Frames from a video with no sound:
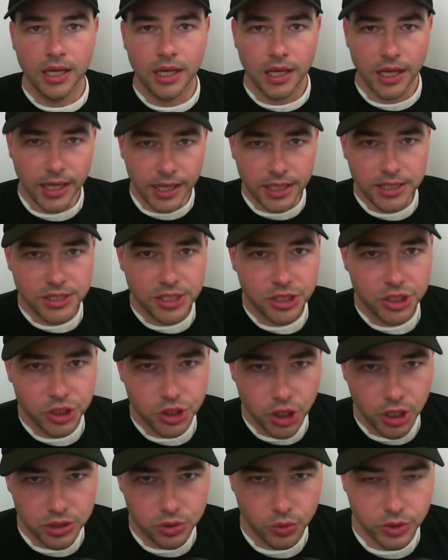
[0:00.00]
Hey guys, this is
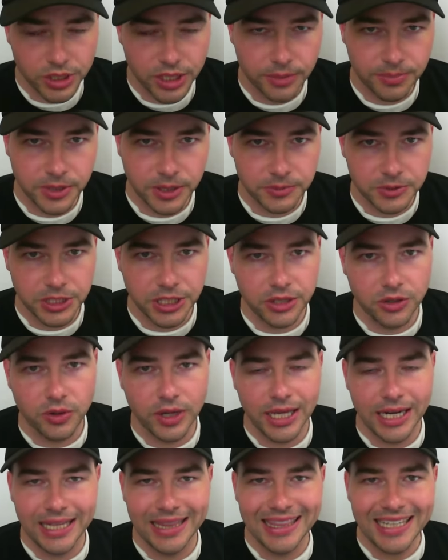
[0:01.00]
Josh with DepDave Channel,
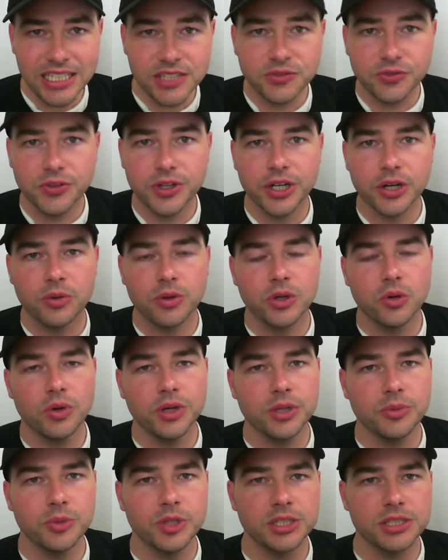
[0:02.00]
and in this video, we're going
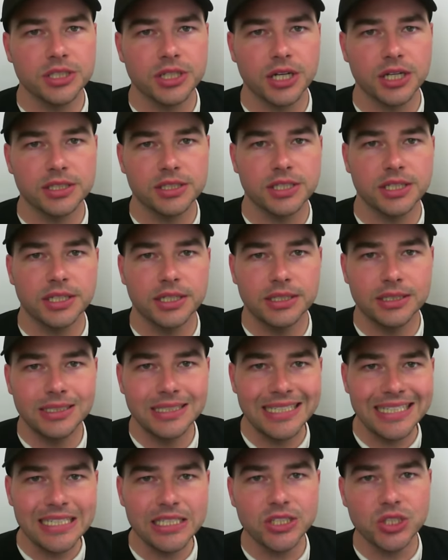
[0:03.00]
to be discussing
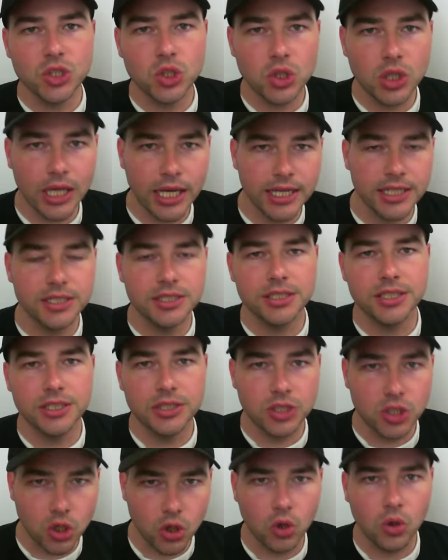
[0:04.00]
diesel engine
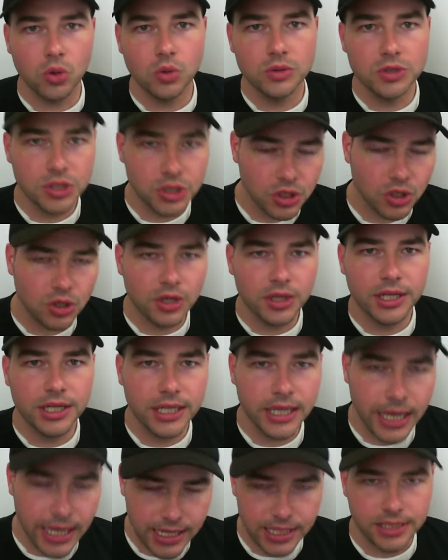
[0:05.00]
cold starting
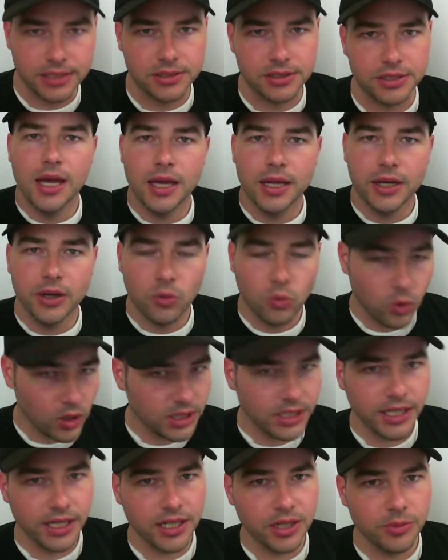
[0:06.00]
aids. Now, what
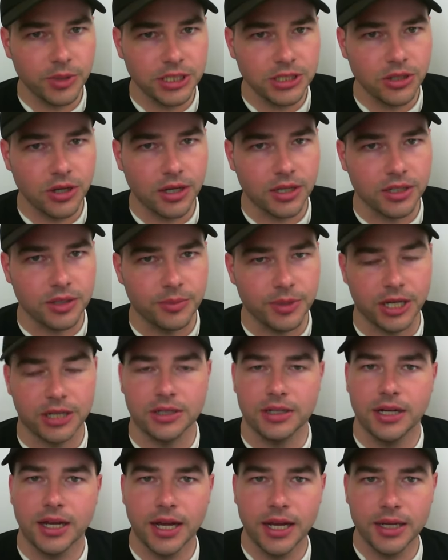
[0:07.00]
the heck am I talking about?
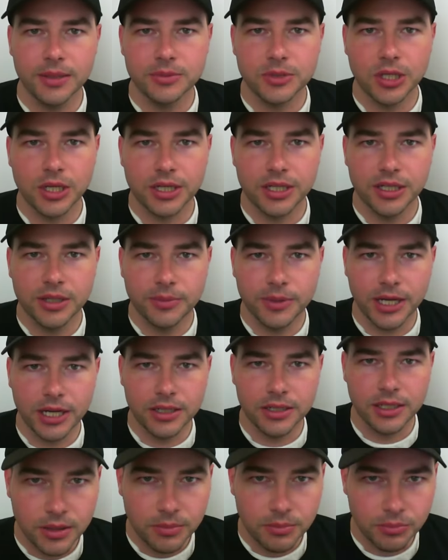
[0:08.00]
I am talking
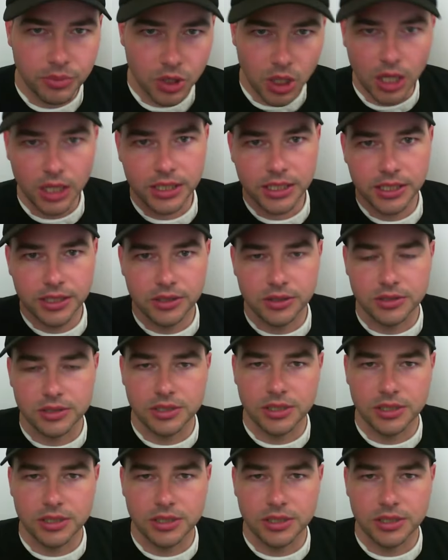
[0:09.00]
about block heaters.